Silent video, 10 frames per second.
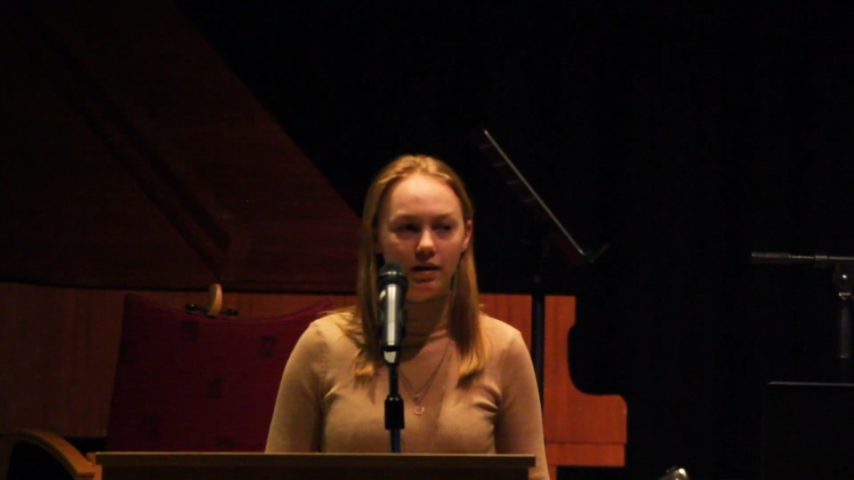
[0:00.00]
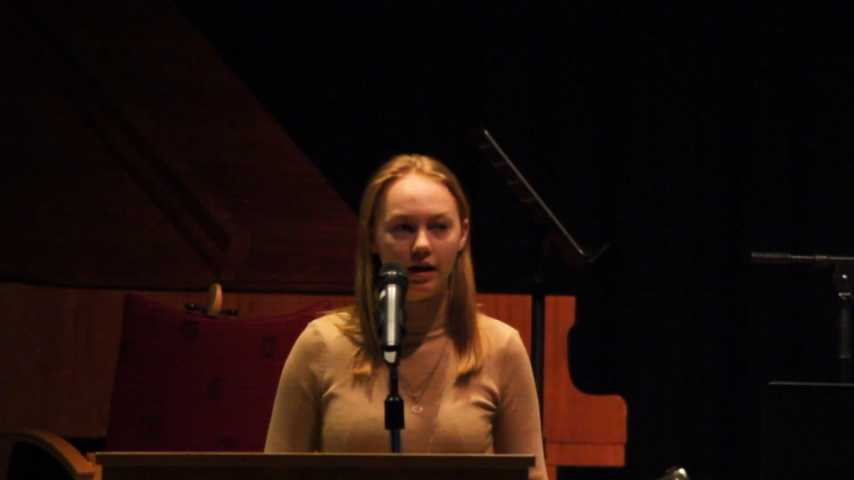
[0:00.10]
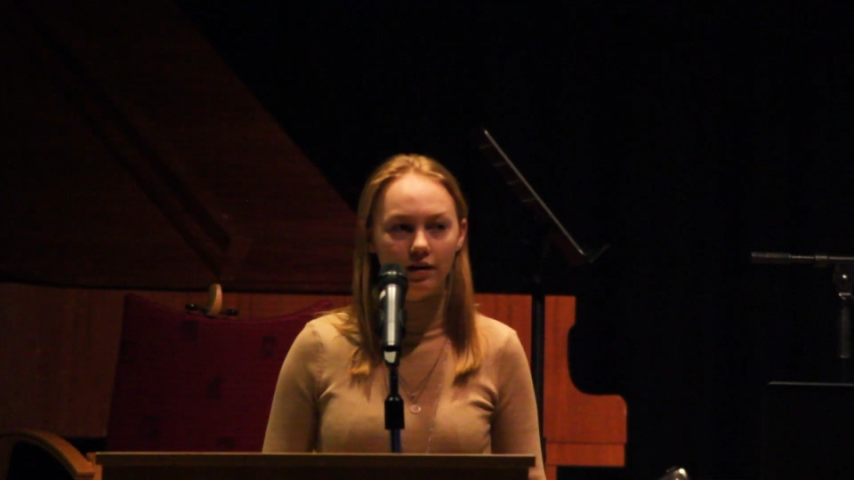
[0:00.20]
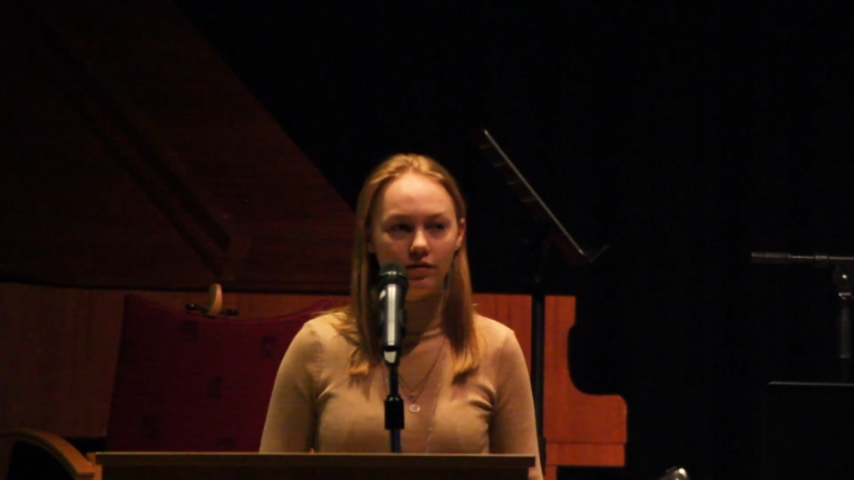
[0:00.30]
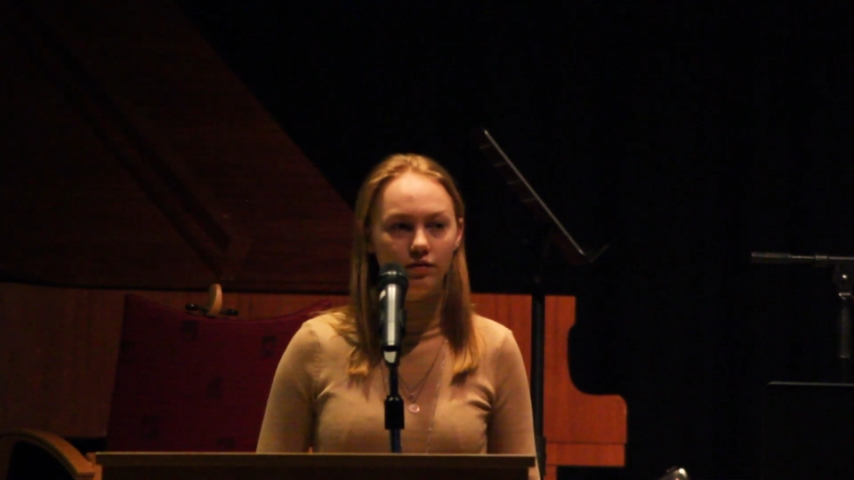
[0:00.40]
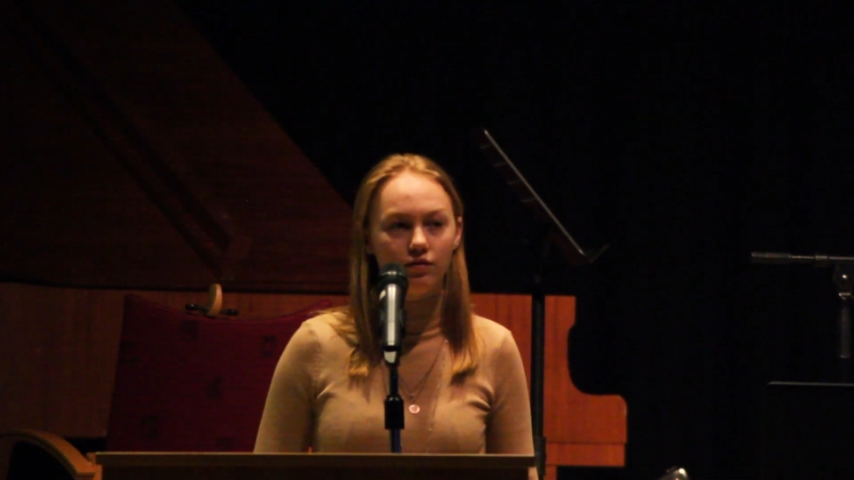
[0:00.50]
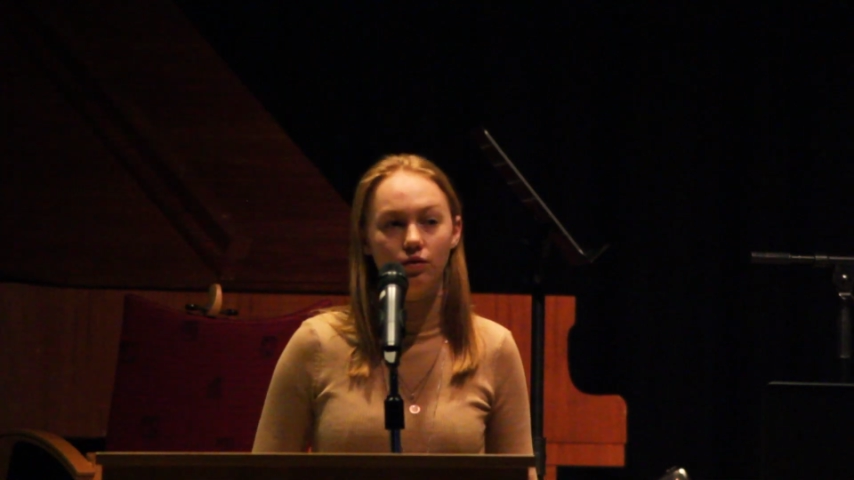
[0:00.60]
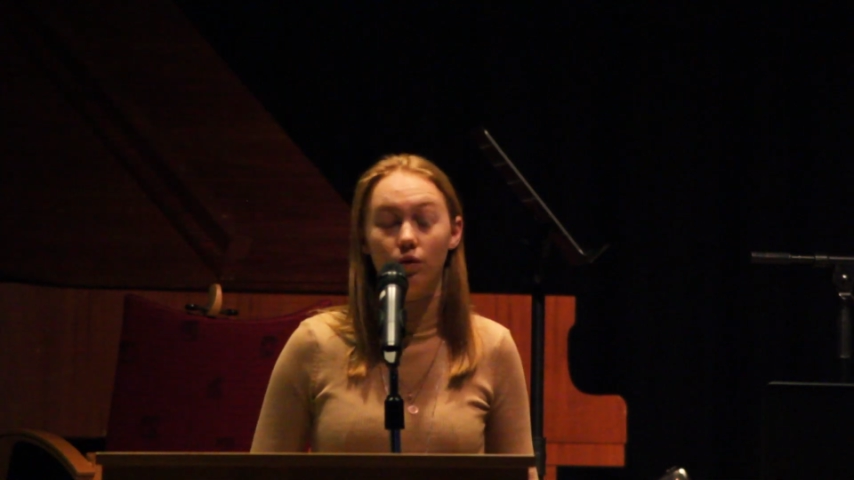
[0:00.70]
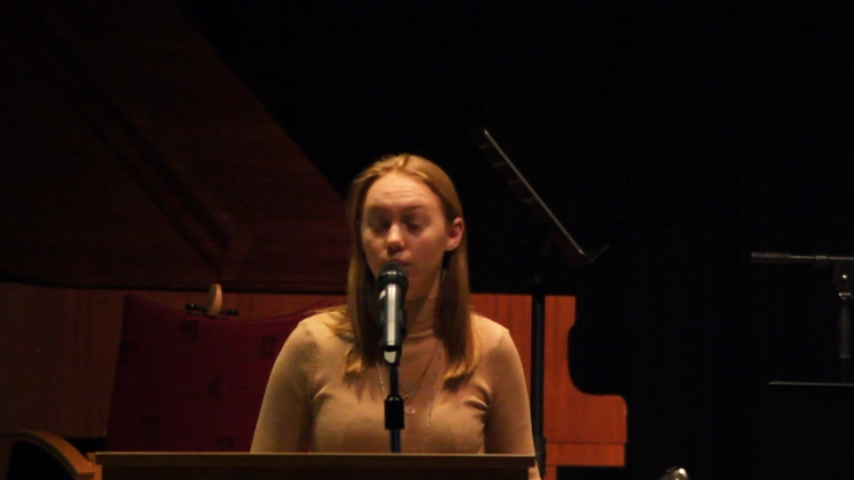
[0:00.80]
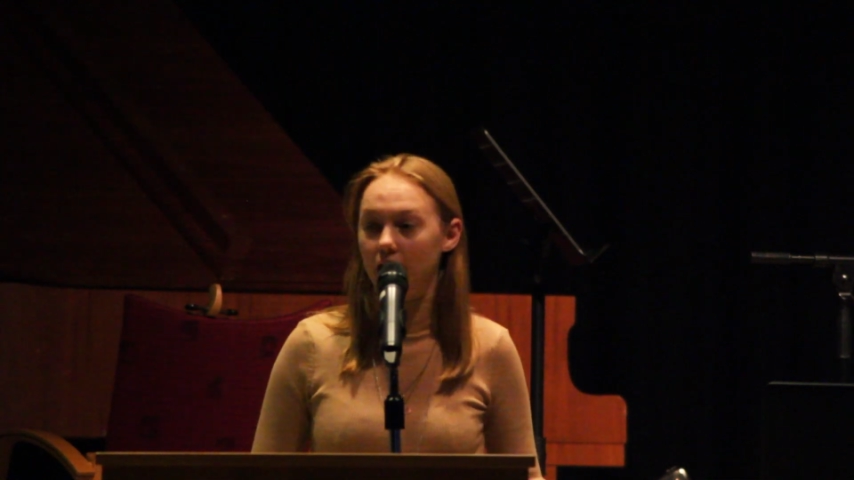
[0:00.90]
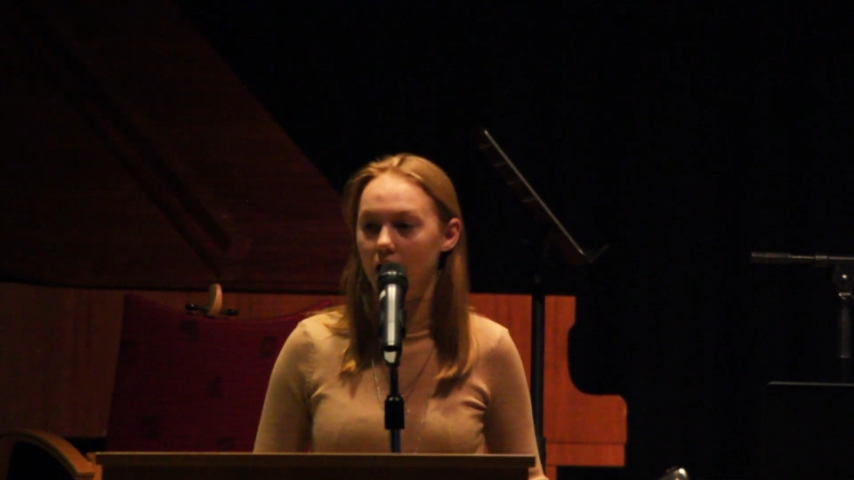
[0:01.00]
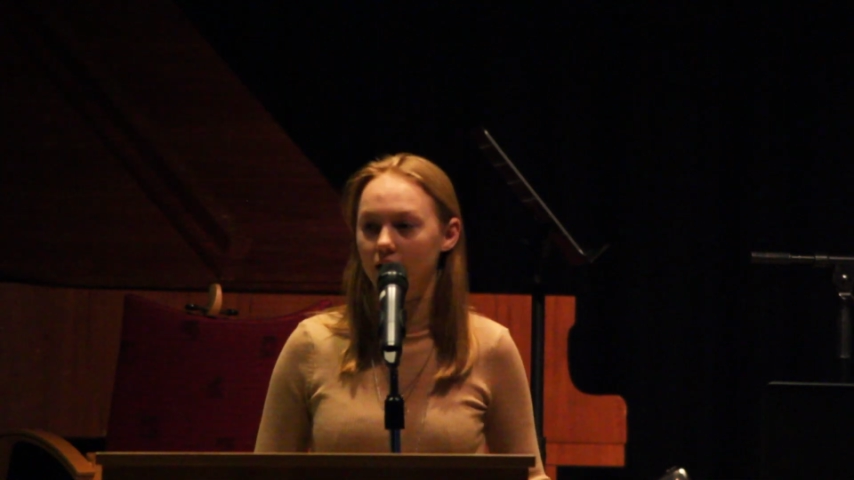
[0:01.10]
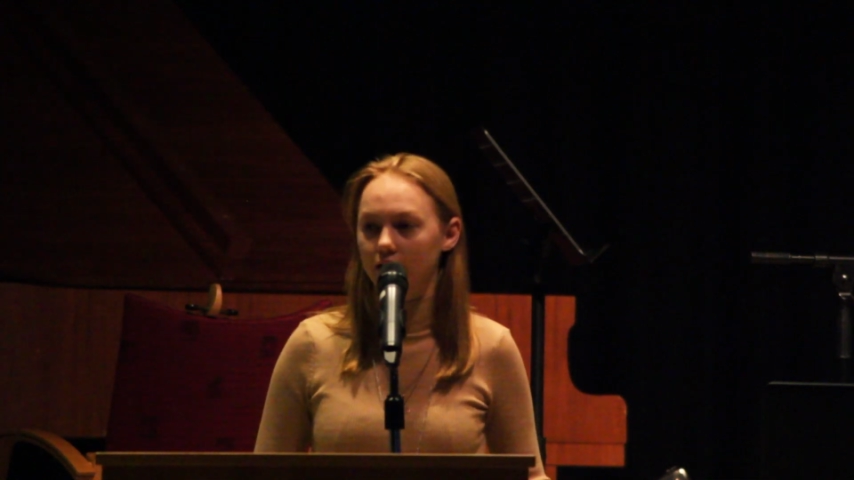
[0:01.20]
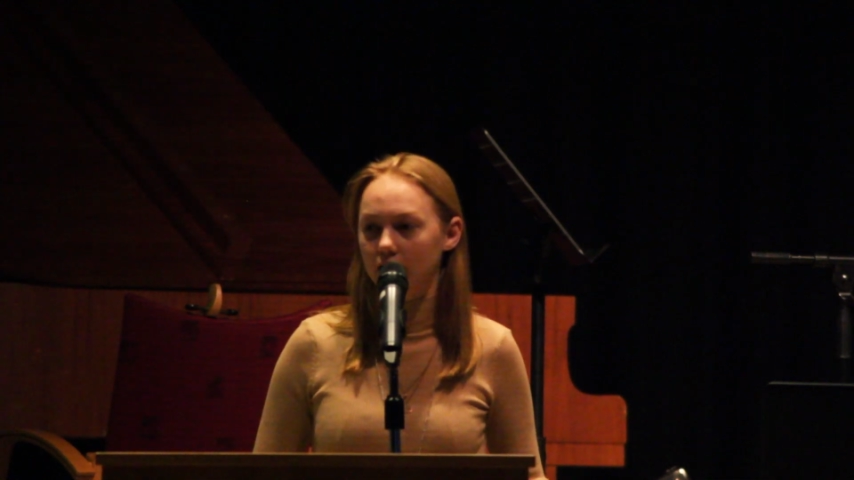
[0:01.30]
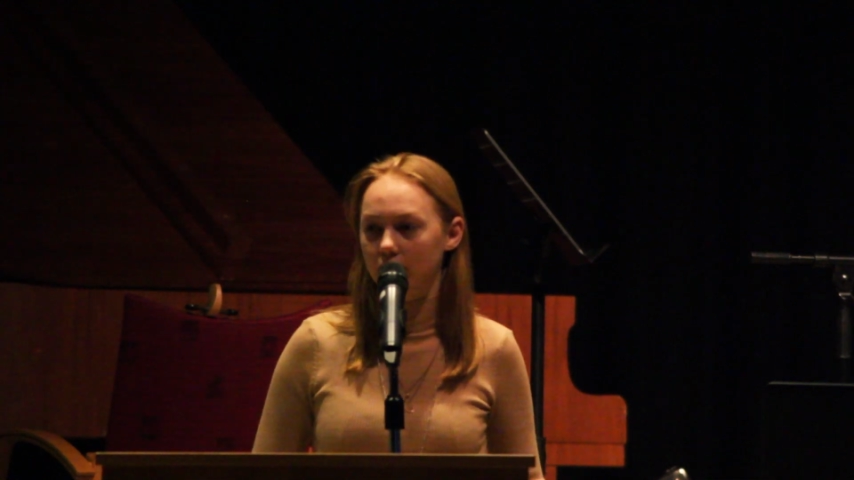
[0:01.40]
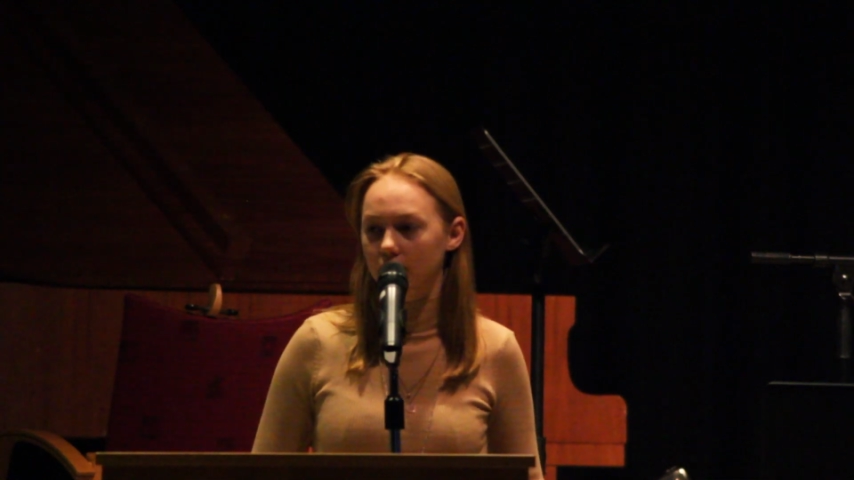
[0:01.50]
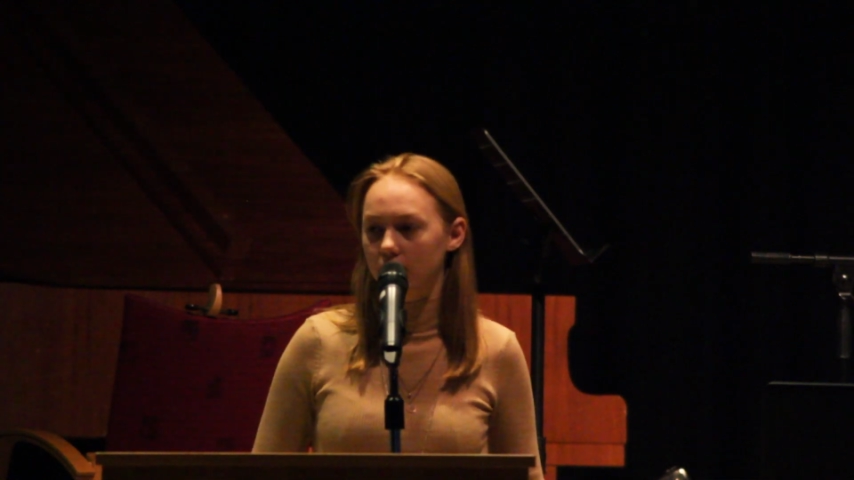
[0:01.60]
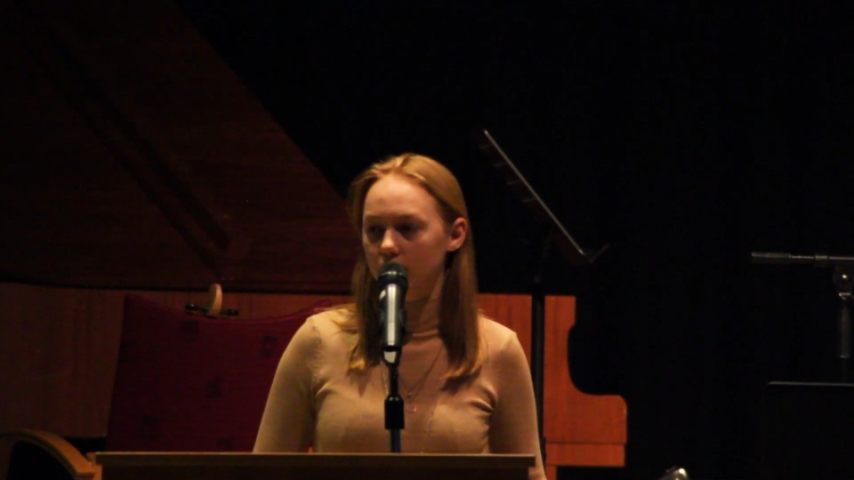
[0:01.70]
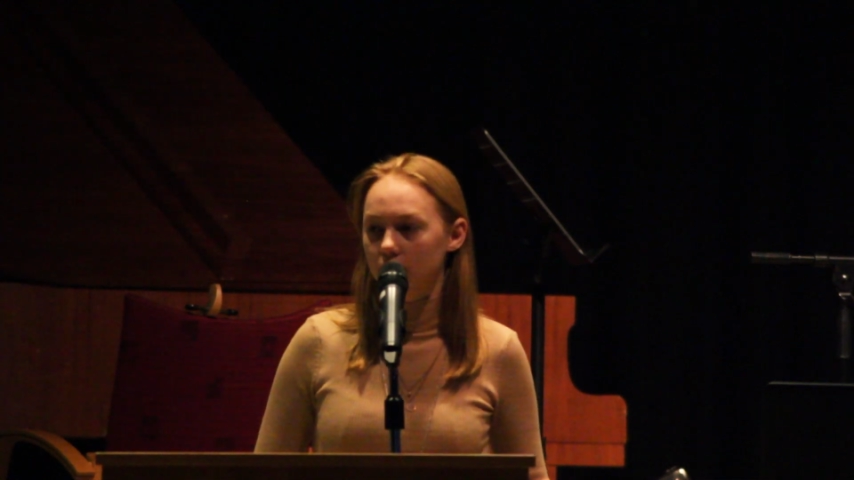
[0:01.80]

life or reality